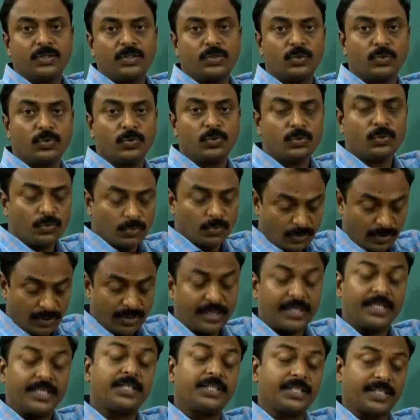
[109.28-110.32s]
through
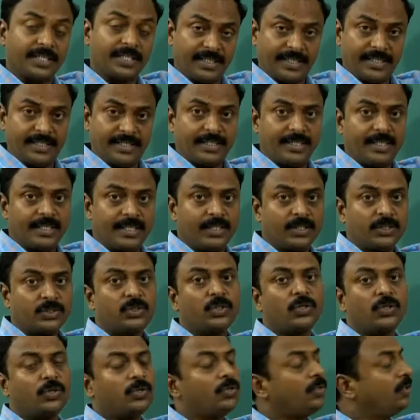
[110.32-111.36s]
internet.
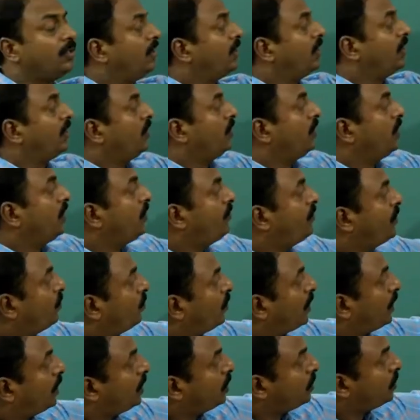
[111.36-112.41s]
So if you
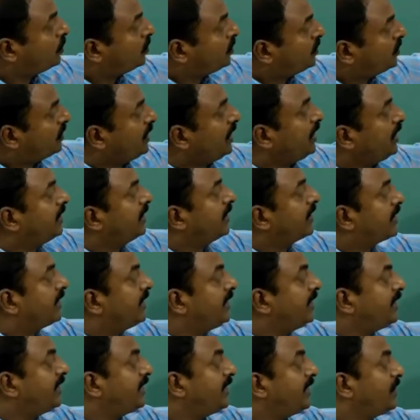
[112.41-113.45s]
want to see the
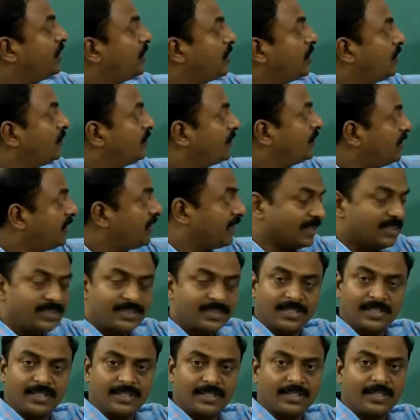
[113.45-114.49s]
content of
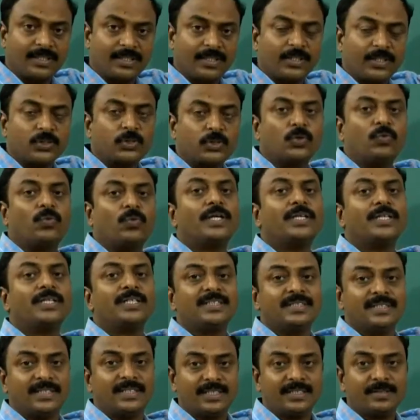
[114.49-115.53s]
this, so what
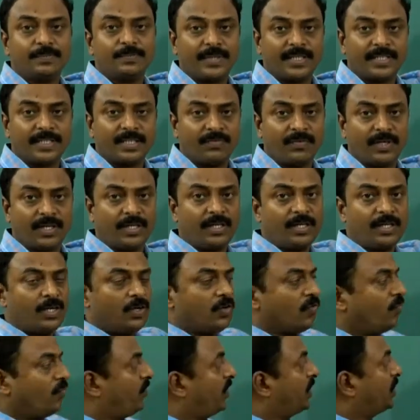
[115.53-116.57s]
is this, by the way?
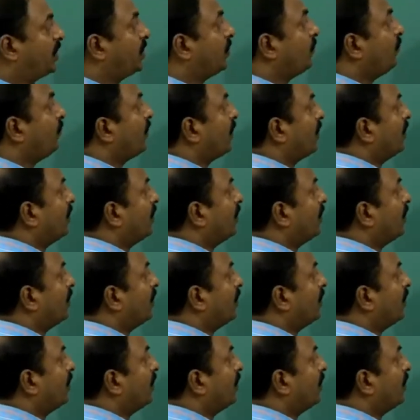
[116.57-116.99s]
First of